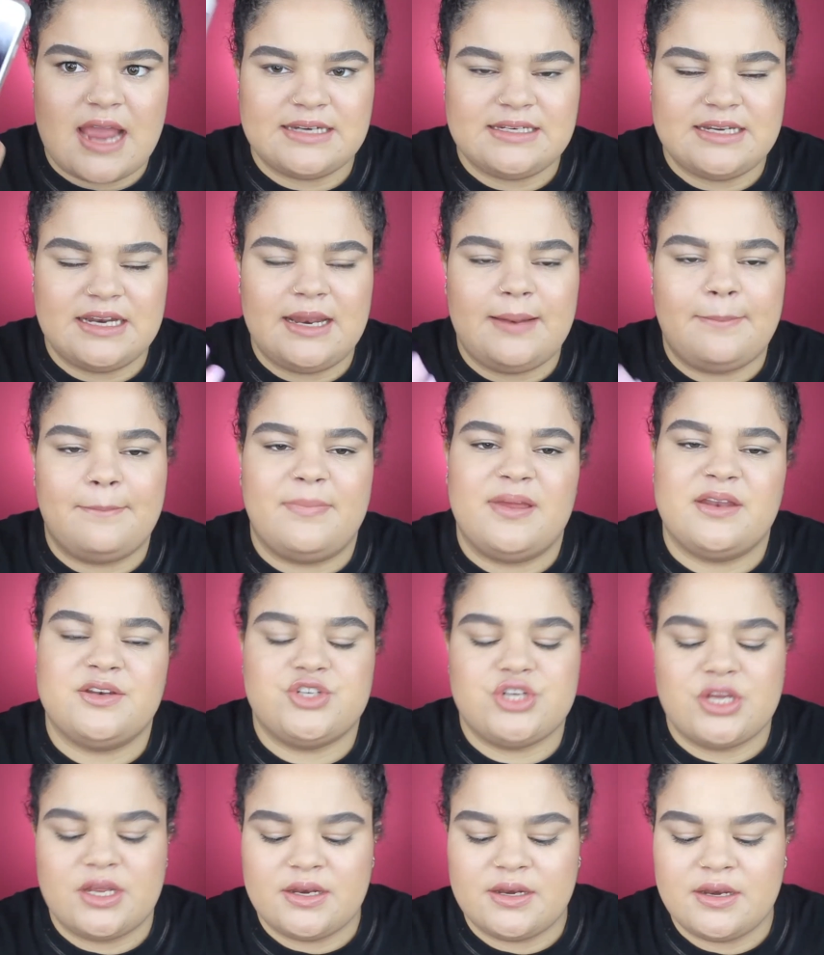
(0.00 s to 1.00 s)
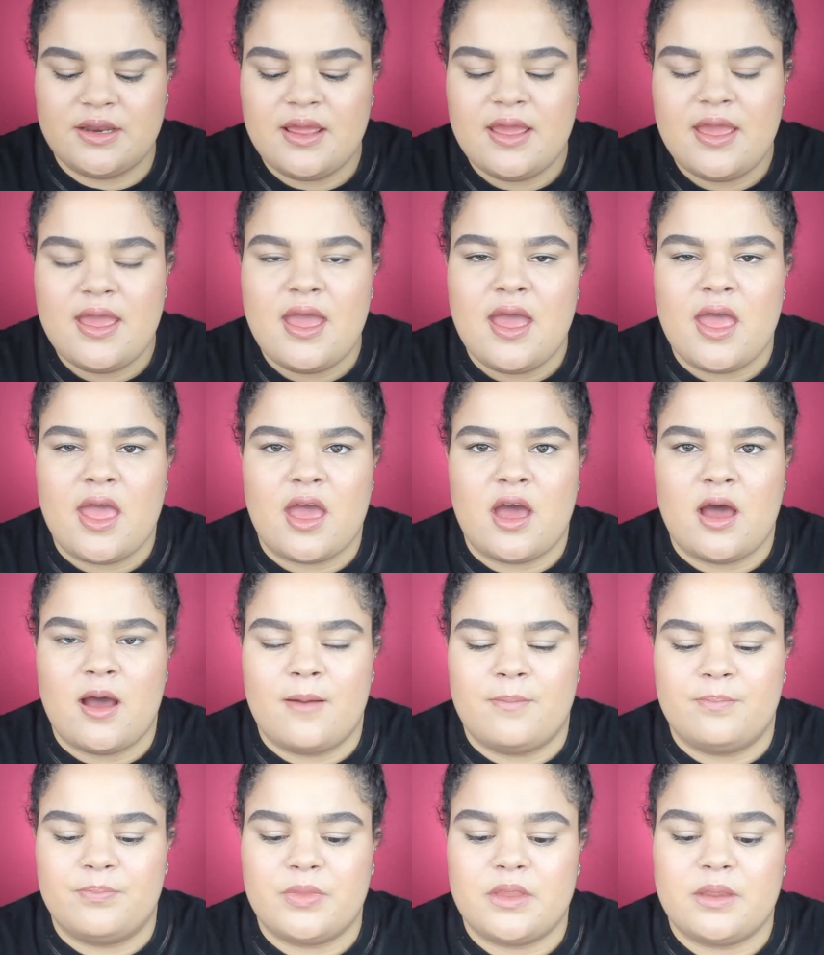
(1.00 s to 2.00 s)
I didn't mention
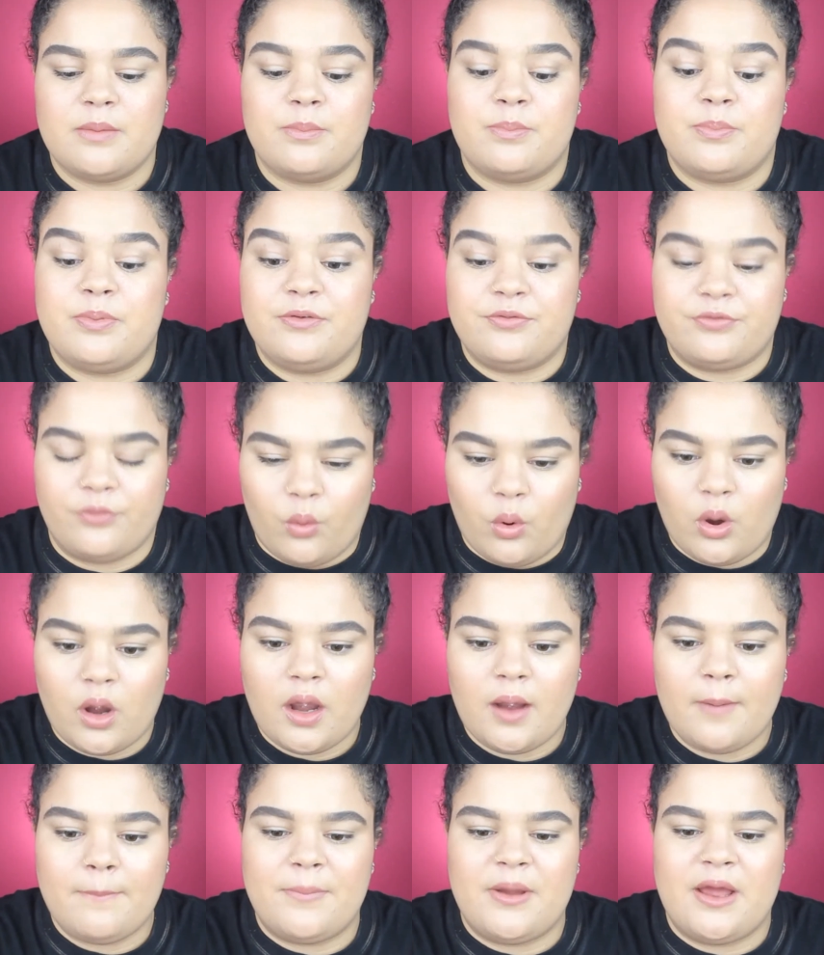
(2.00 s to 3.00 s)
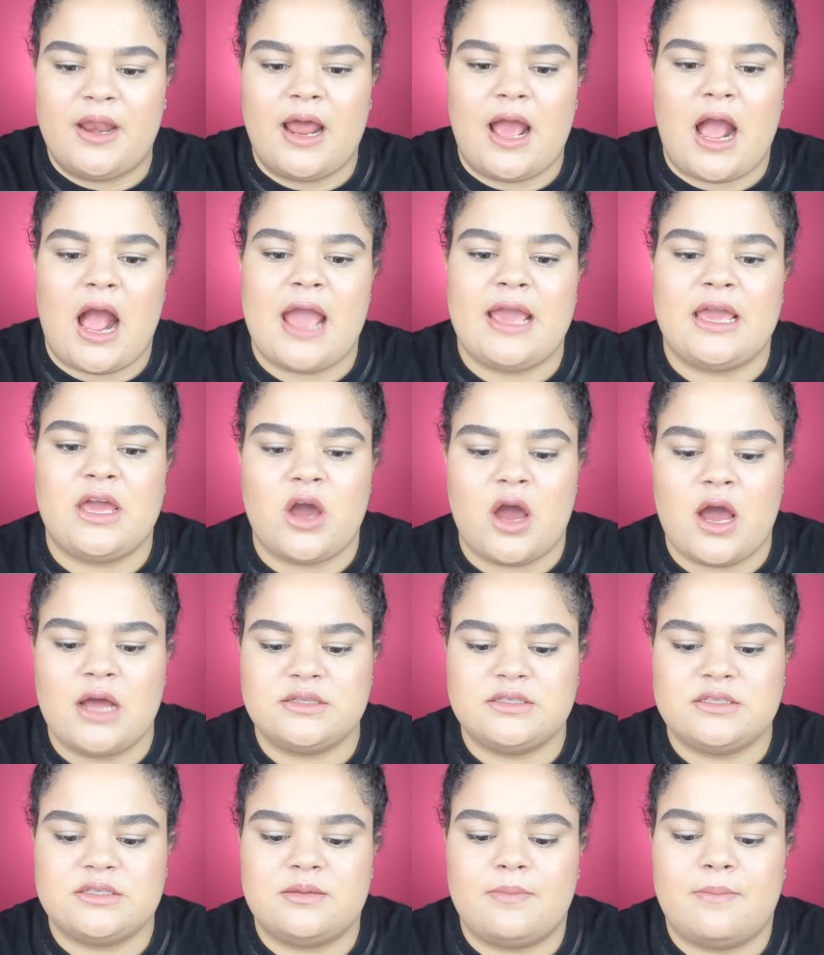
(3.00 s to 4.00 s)
before, but I
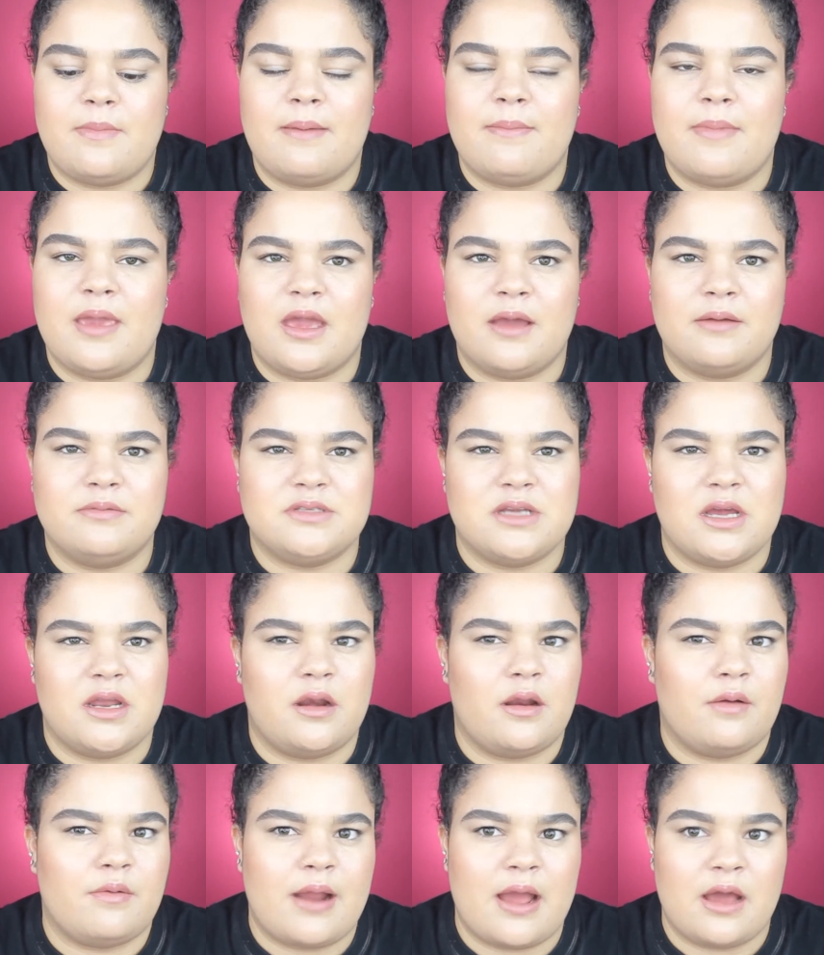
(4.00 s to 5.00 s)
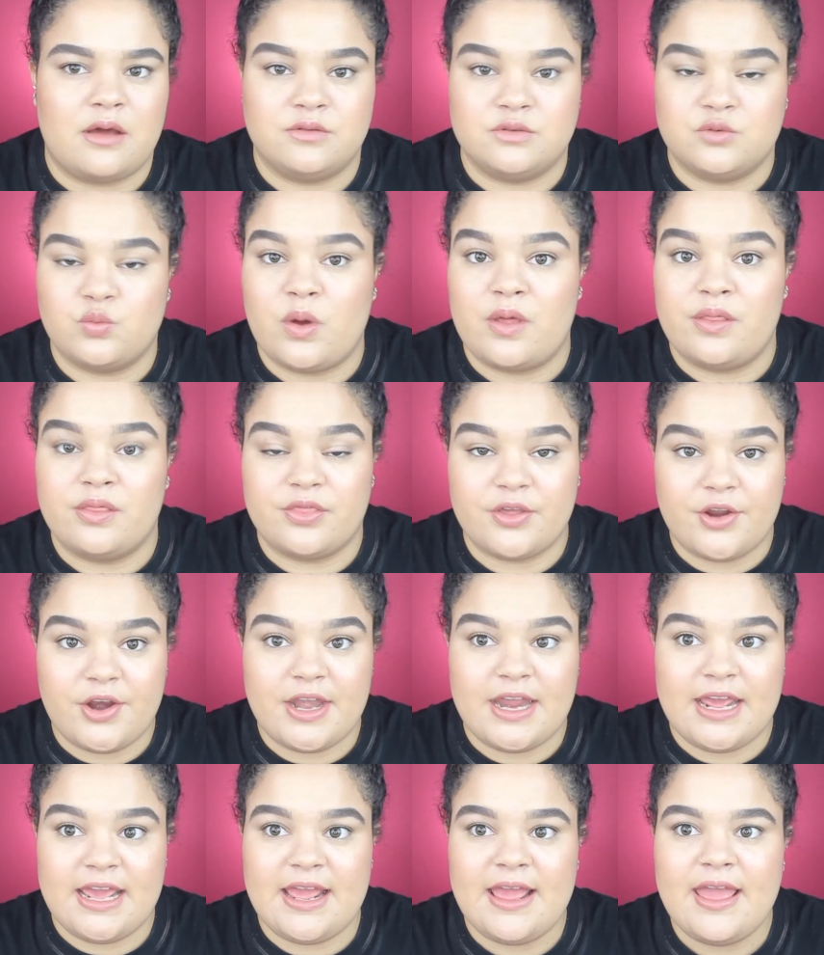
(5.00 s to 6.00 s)
got my makeup done around
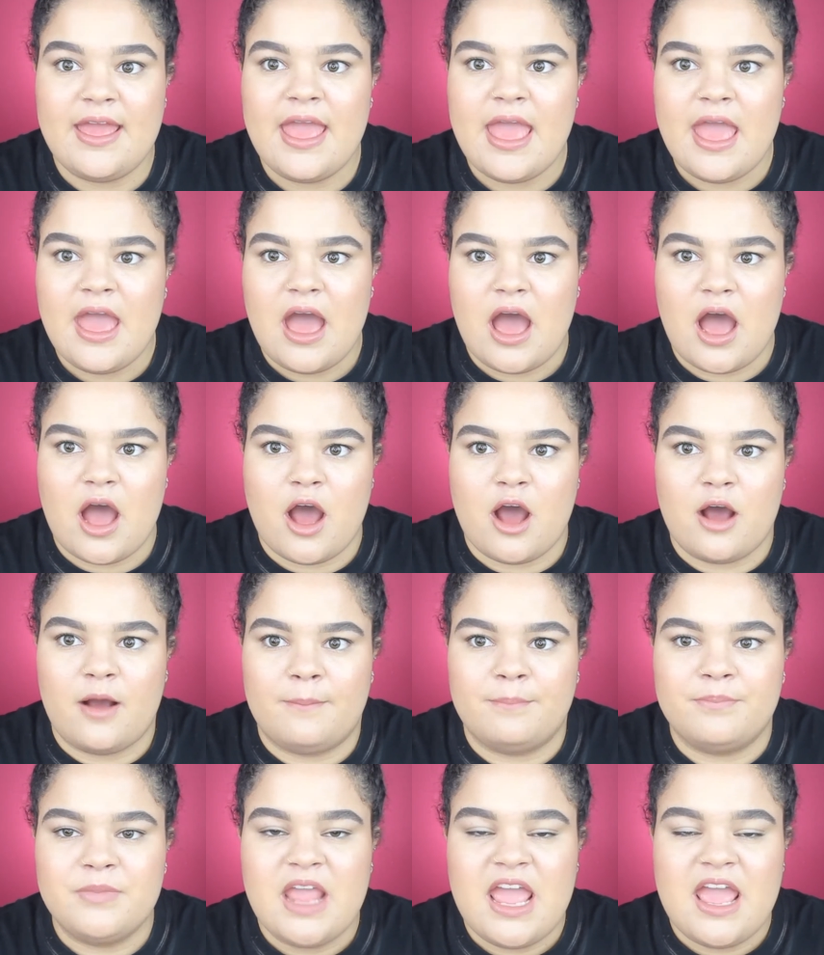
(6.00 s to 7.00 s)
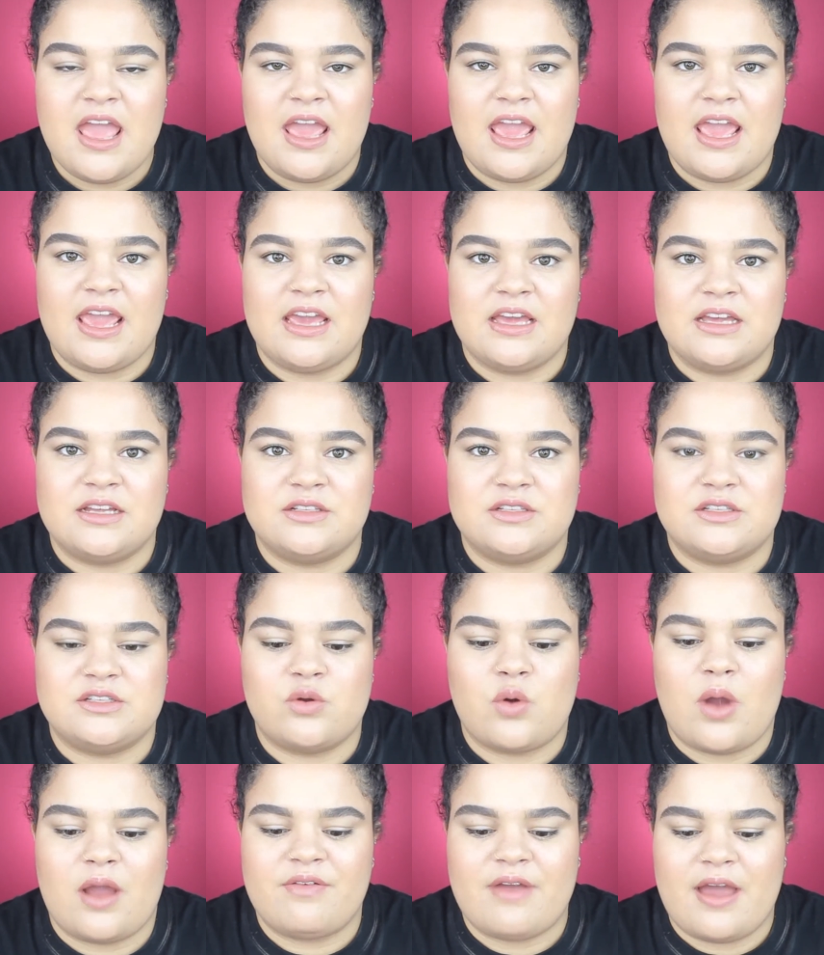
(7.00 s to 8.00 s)
1:30, and
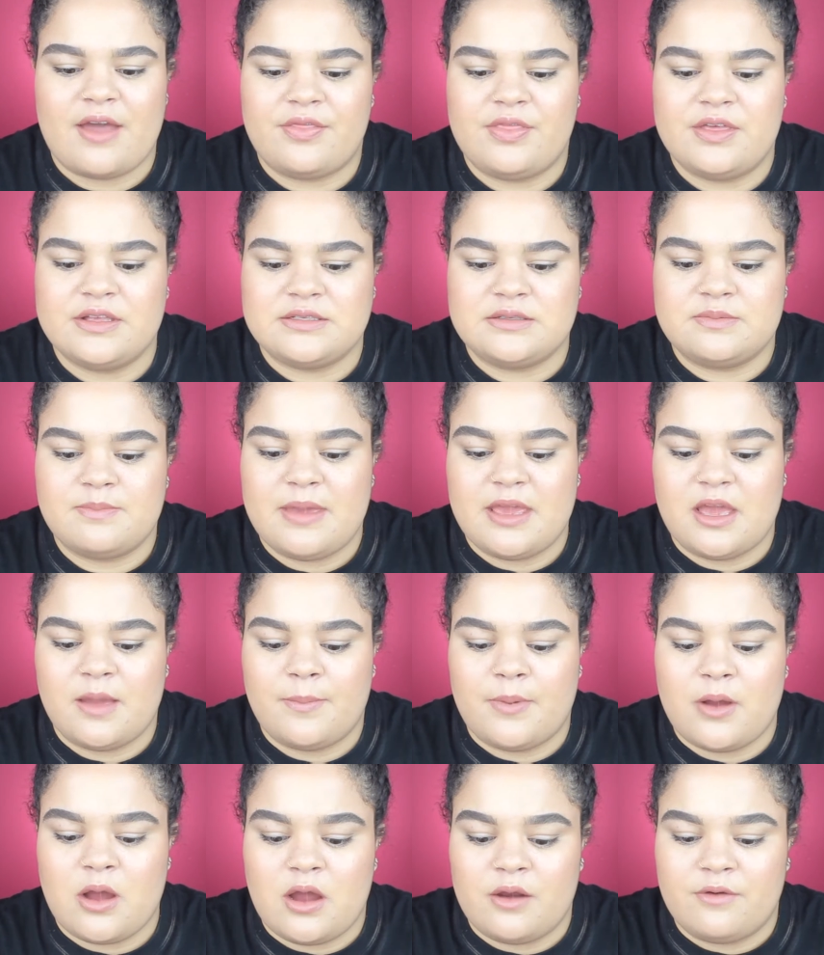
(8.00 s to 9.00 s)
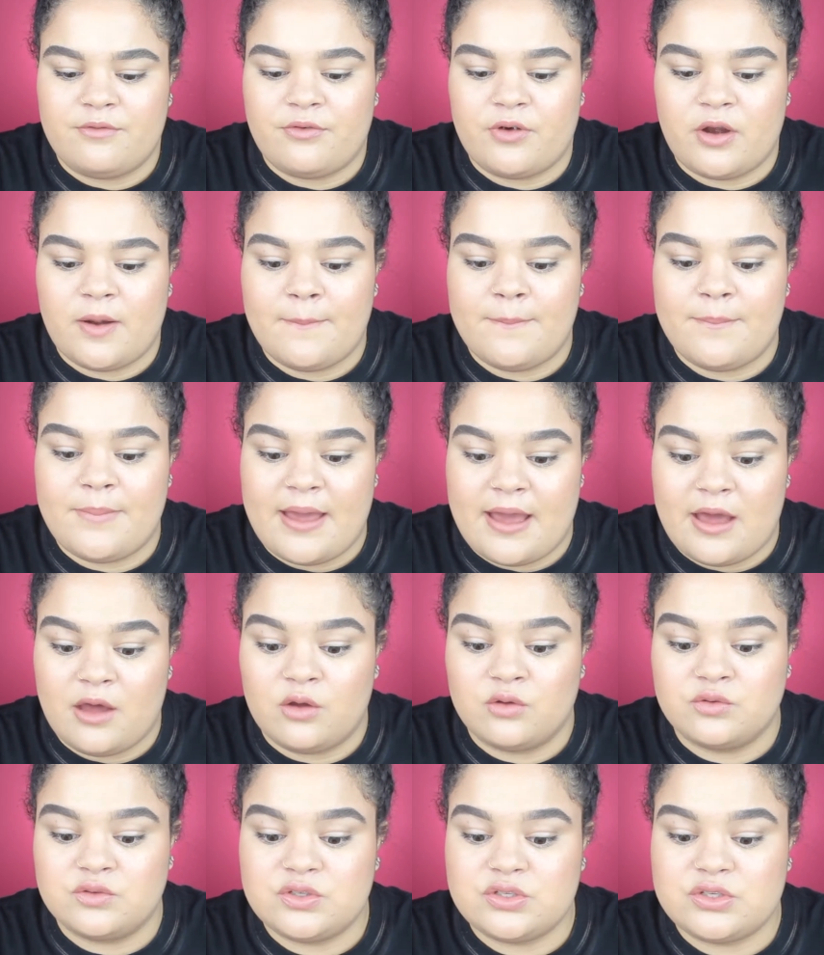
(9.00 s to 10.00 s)
so I've had this makeup on for
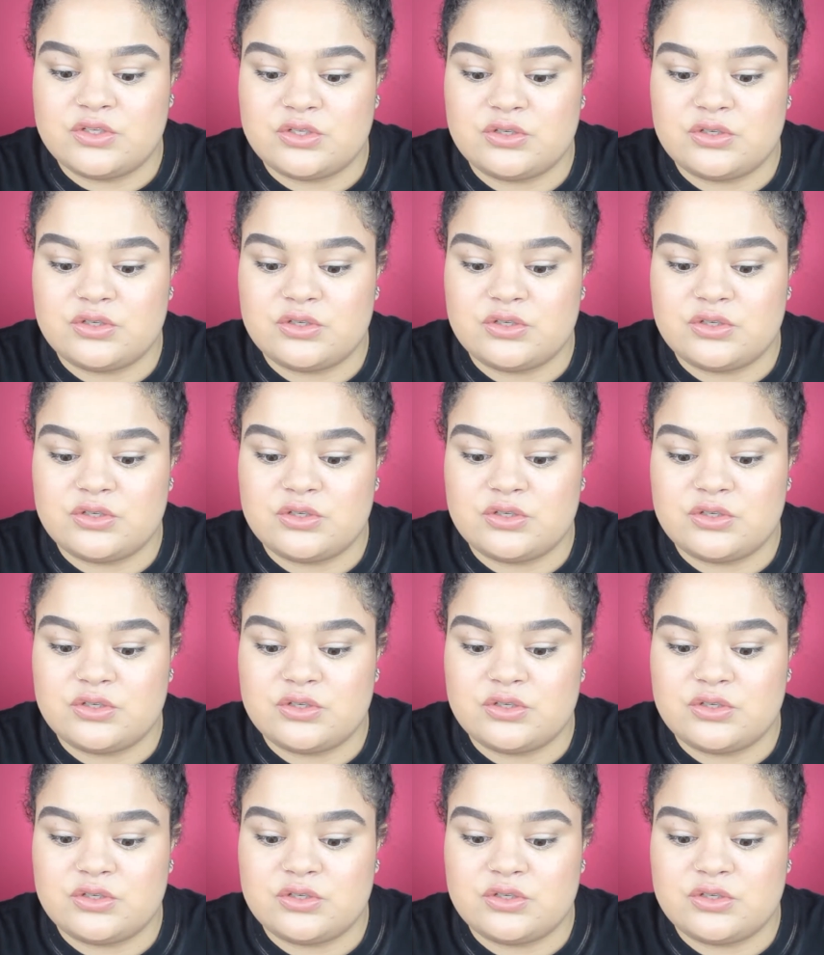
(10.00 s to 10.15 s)
about